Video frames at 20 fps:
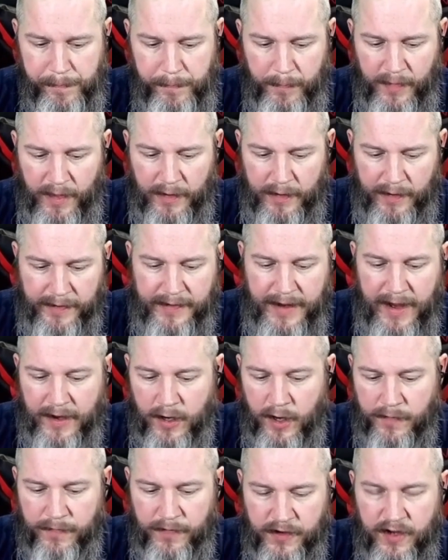Let that
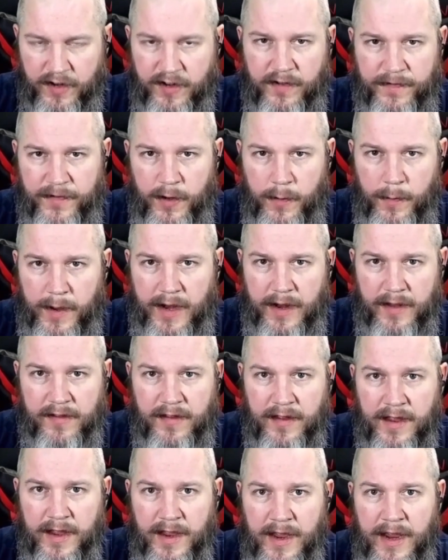cook for just a few minutes,
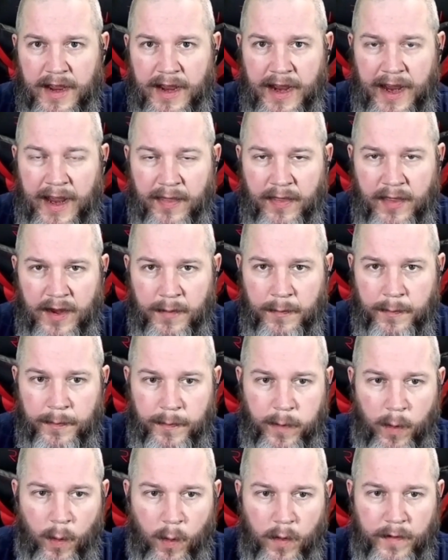and then
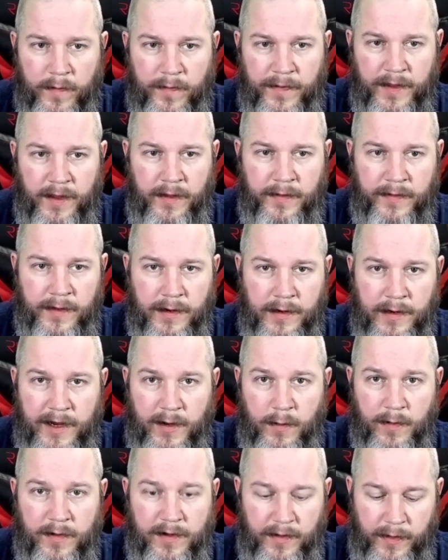poured the
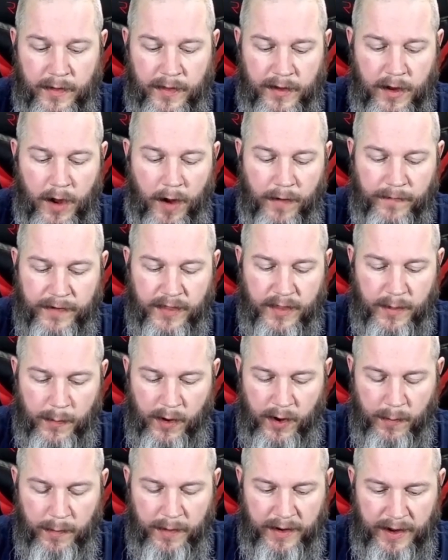liquids into the coffee, the
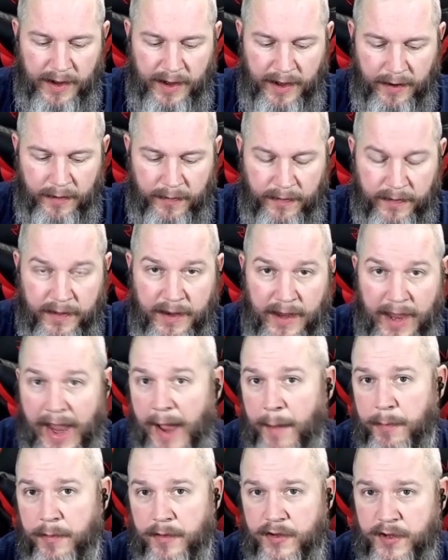bourbon, and the
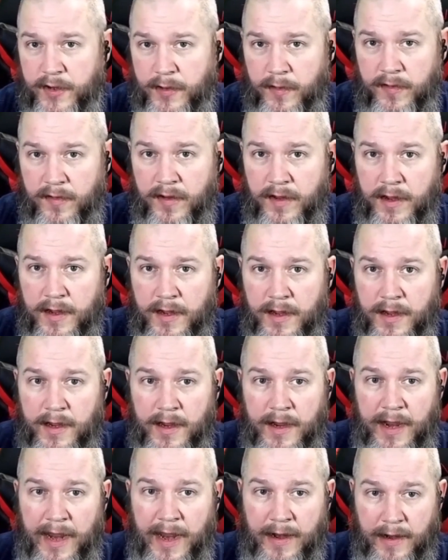apple juice,
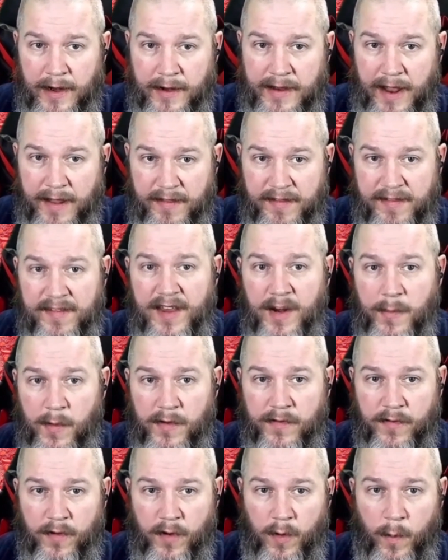and let that simmer
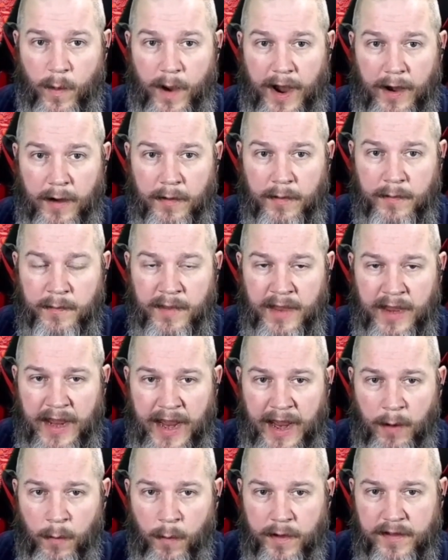for a while.
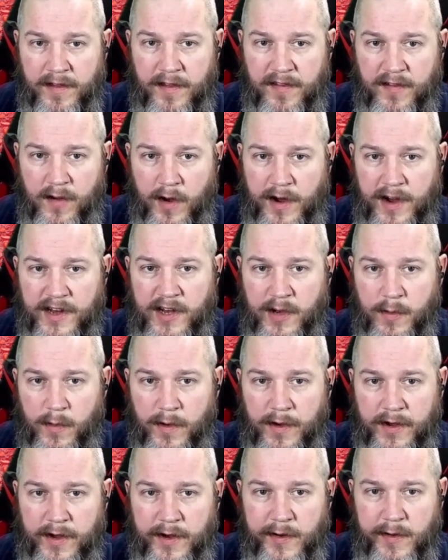And once it started to
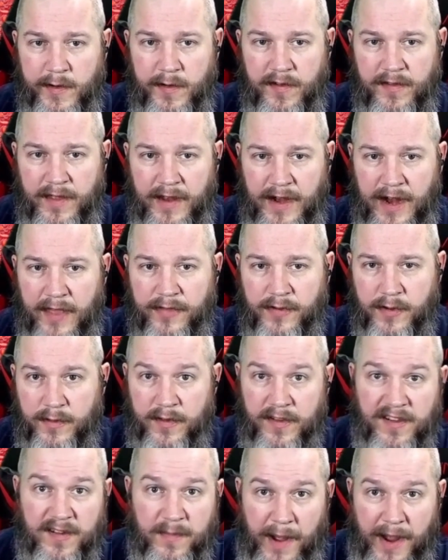reduce, then I threw the
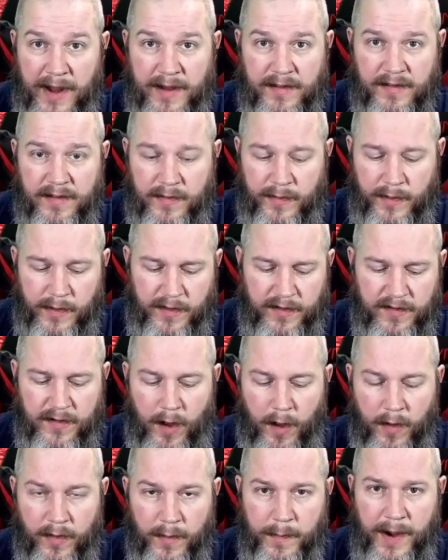spices into the
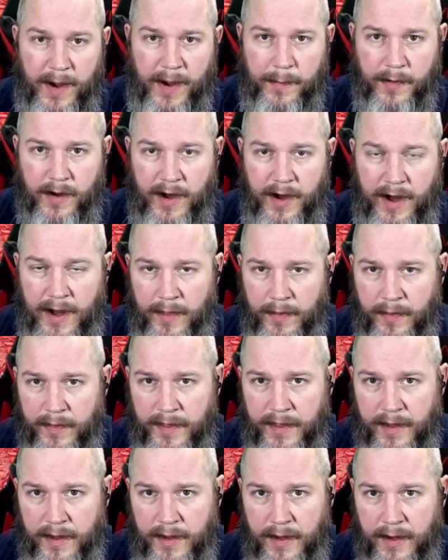salt, the pepper, and
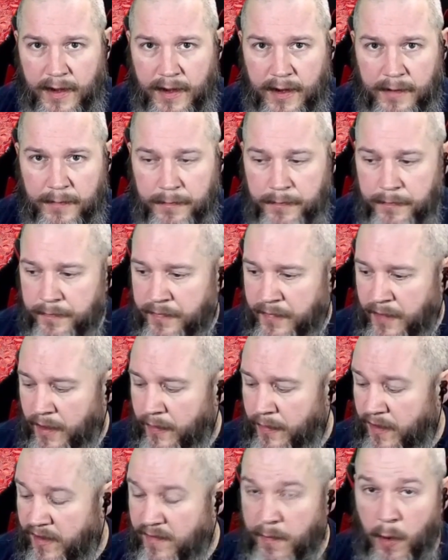the
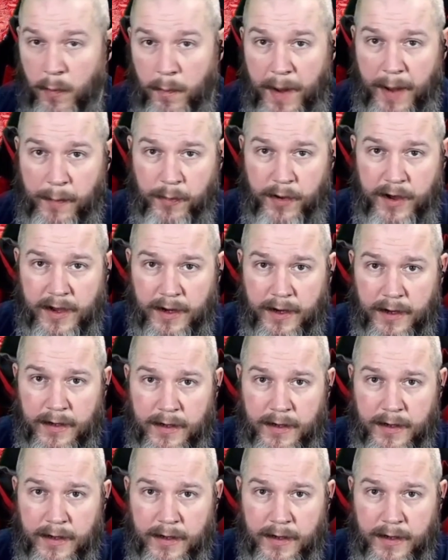smoked paprika,